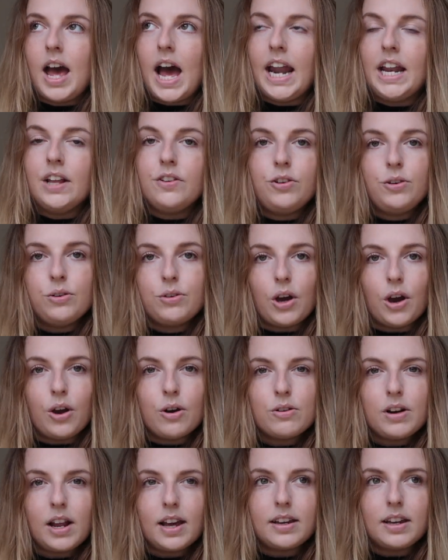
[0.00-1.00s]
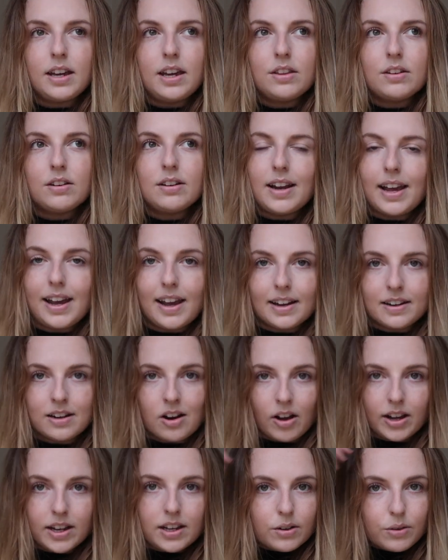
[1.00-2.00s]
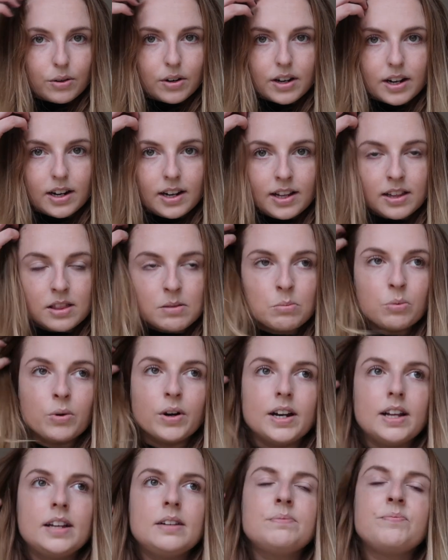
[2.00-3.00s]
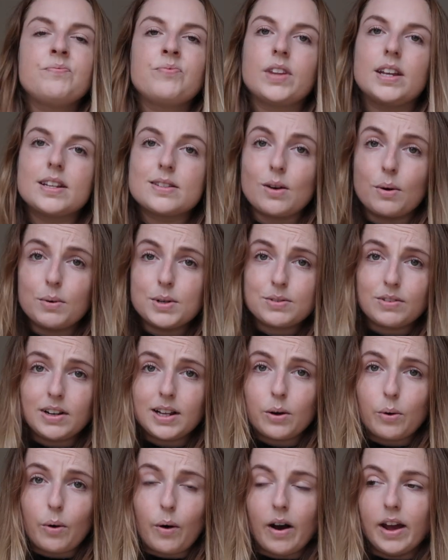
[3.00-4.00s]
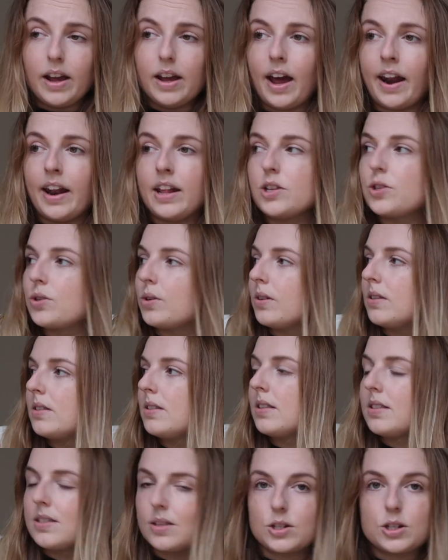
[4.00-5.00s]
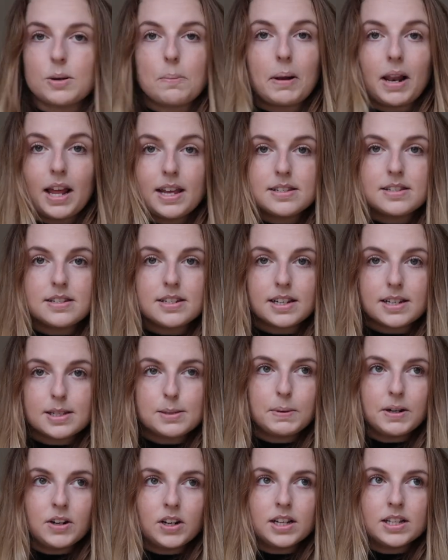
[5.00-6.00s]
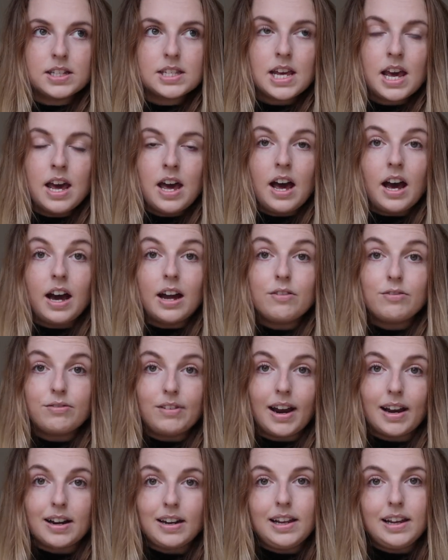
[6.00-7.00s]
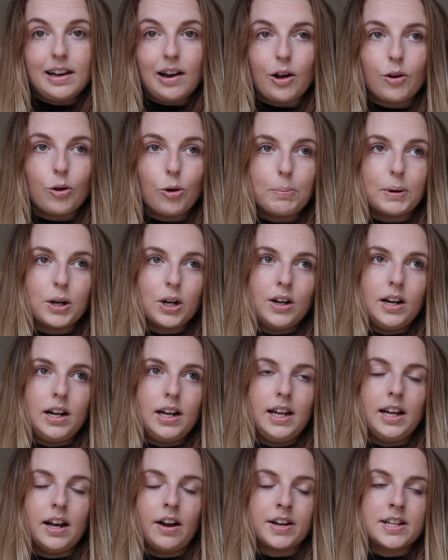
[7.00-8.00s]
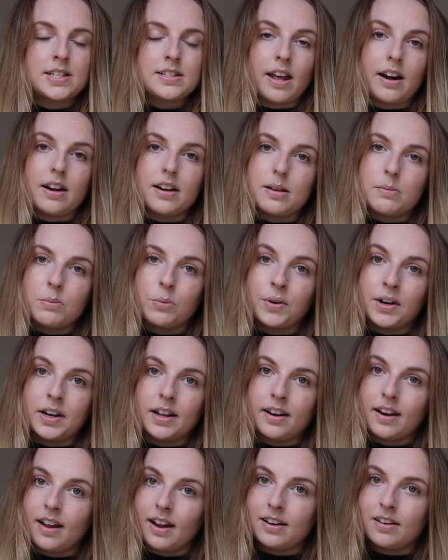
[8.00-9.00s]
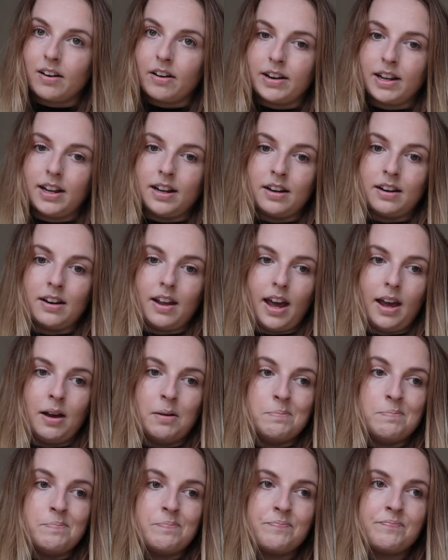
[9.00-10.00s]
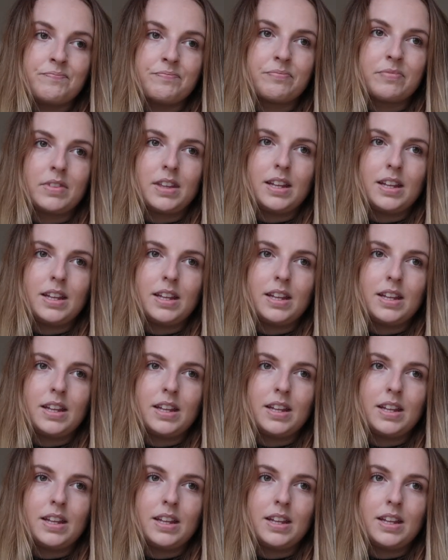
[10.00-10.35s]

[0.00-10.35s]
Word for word: And if you go like either late at night or early in the morning, it's always really quiet and it's just such a pleasant experience. I've regularly got up early on a Saturday morning and gone in. Um,